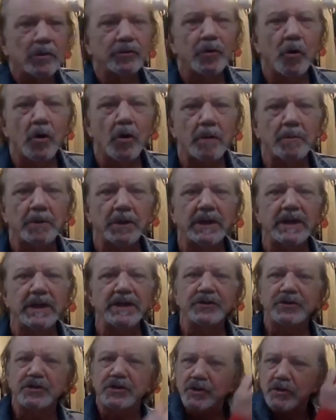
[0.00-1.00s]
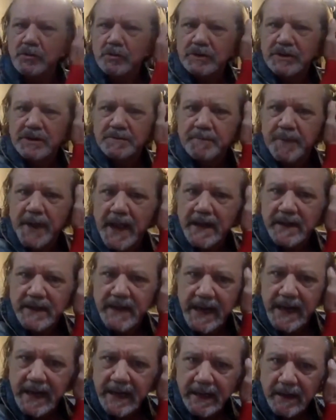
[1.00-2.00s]
normally do
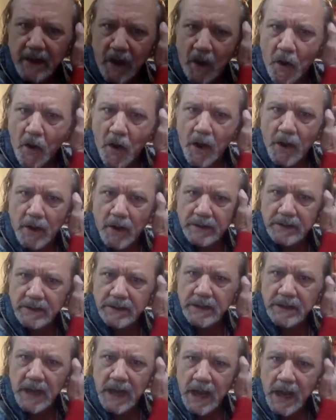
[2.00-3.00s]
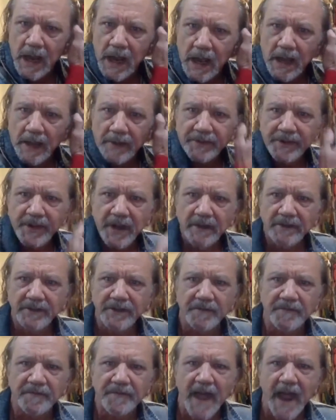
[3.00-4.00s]
depending on
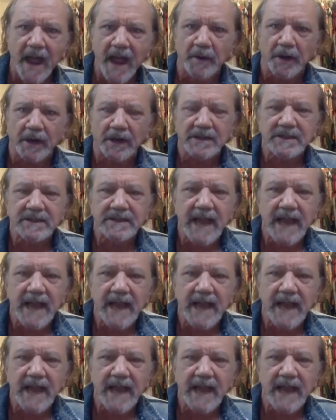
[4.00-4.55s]
the fabrics.